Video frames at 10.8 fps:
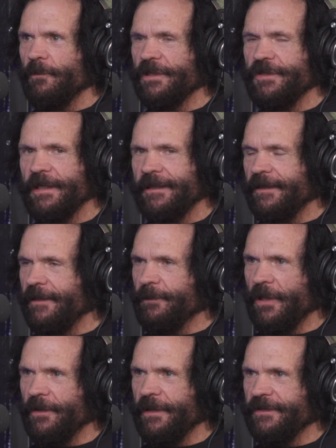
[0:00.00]
Once he got that
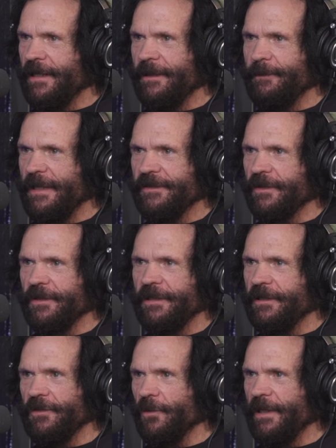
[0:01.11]
ball in his hand, basically he
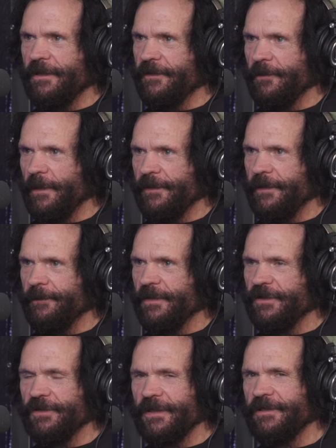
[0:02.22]
could do anything with it.
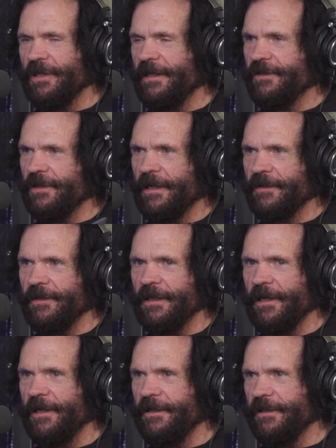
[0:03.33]
He's just like John Stockton, the
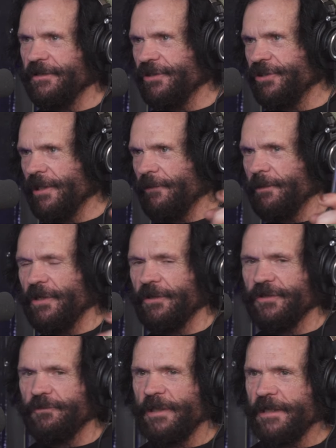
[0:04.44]
guard. He could just shovel up,
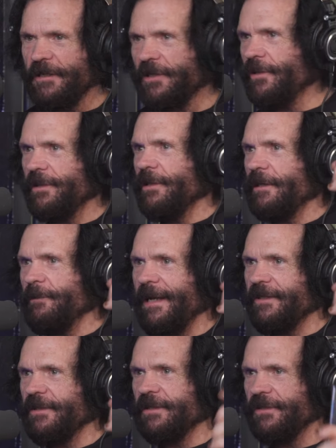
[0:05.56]
just run down the court and
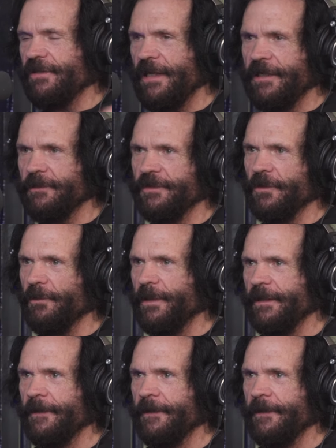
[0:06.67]
pass it because his hands were so big.